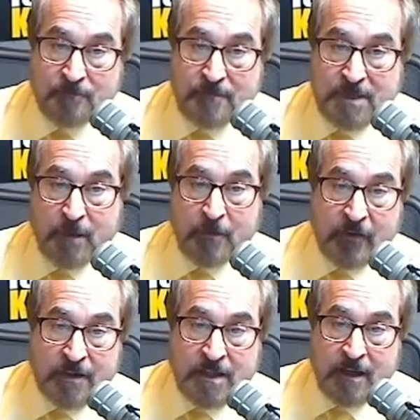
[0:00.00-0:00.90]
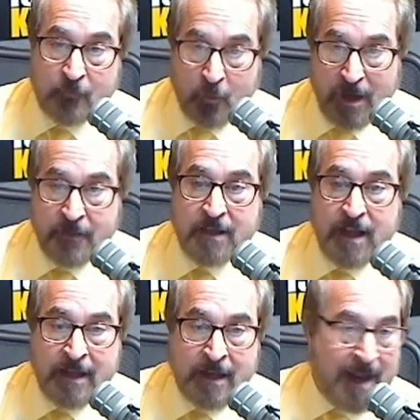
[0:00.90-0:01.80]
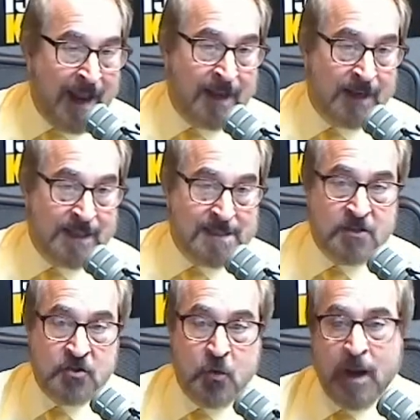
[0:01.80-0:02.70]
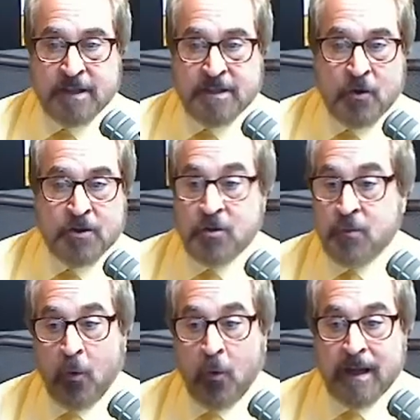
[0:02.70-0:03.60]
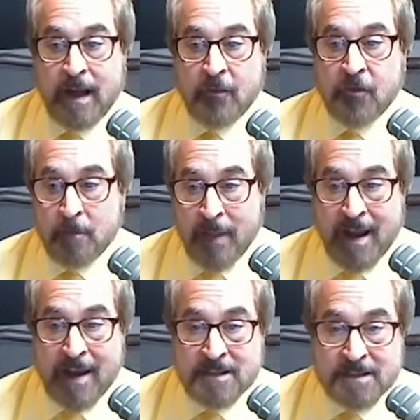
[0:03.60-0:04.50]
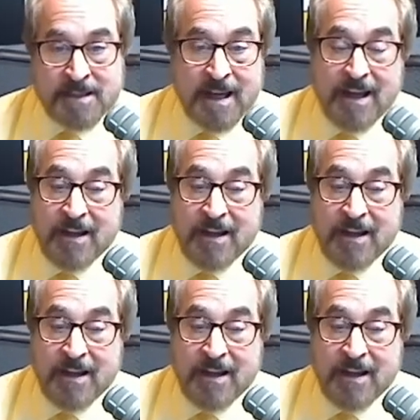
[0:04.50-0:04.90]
Some of us have read the data and listened to experts who point out the masks